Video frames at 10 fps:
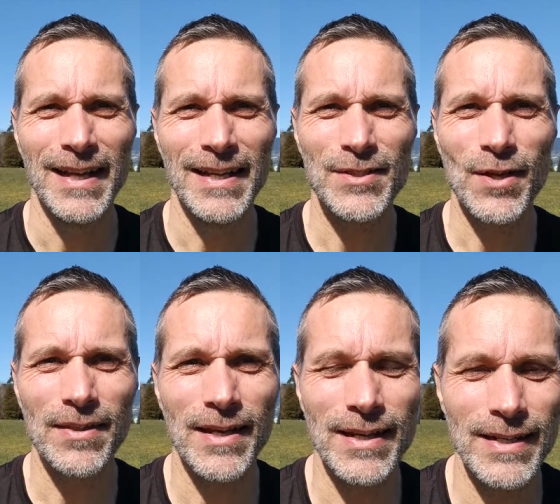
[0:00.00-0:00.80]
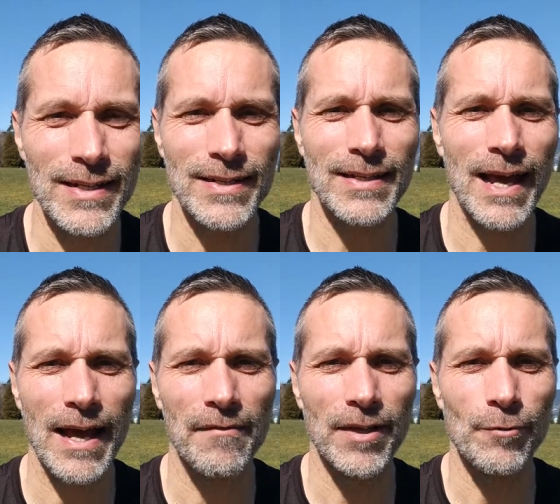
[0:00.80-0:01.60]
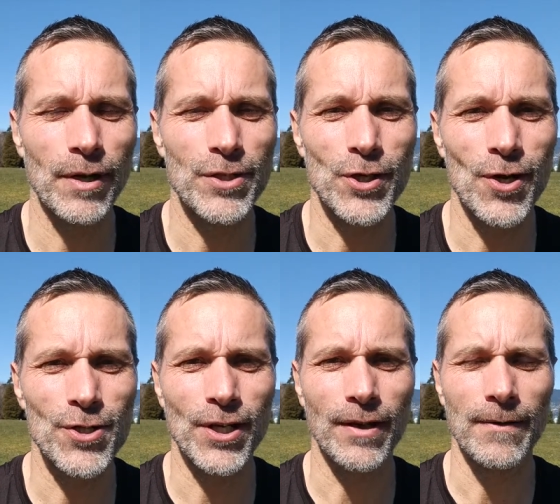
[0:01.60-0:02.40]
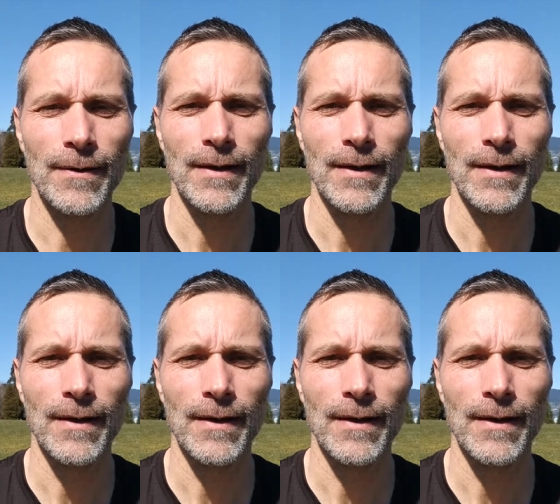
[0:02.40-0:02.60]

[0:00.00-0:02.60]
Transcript: It's not that he needed to have the quick charging.